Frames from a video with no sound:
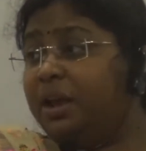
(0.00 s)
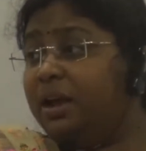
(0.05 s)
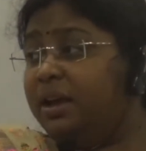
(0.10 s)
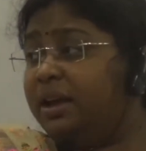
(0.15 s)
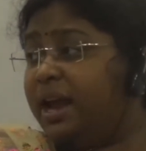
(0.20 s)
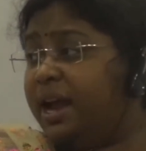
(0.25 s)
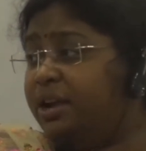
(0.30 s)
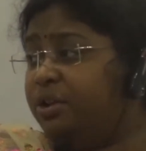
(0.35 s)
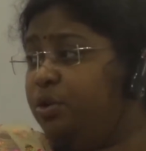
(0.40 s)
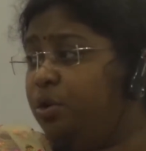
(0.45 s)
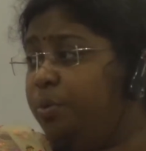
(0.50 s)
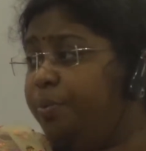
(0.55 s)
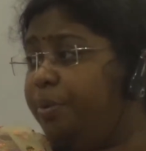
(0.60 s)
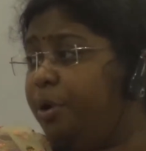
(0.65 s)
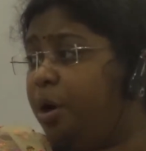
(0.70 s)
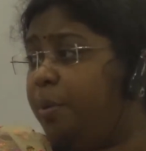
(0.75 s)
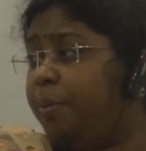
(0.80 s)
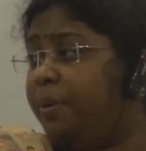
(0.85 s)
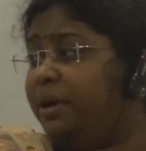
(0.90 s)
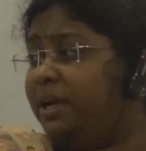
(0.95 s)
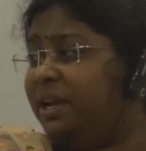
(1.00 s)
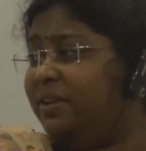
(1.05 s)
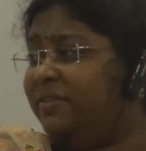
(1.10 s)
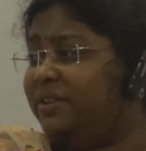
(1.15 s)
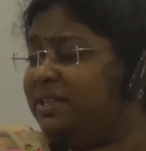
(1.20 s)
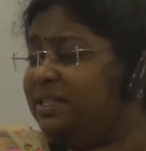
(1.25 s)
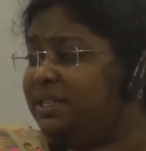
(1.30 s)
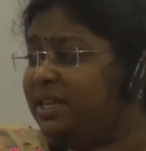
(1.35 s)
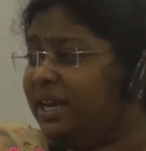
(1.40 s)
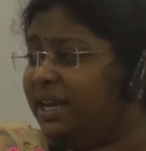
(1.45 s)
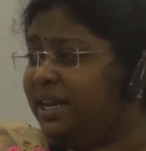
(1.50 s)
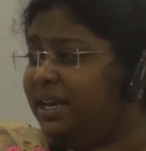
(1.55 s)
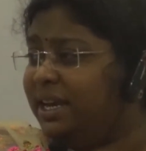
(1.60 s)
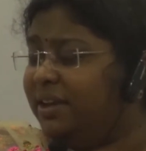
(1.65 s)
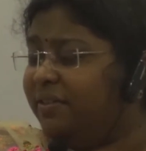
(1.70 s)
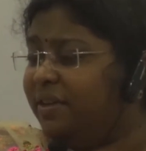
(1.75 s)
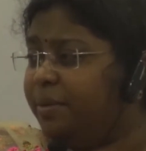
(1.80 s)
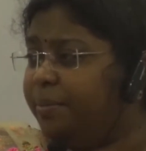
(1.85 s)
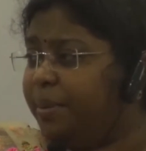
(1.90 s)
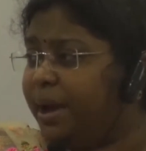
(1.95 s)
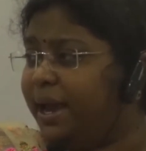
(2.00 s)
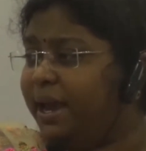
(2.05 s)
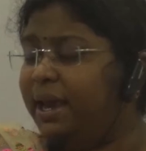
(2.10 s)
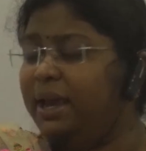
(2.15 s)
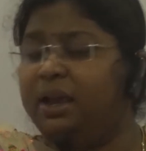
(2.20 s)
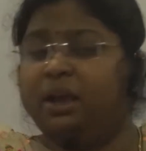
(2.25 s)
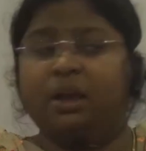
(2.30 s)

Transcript: Right to property was taken away by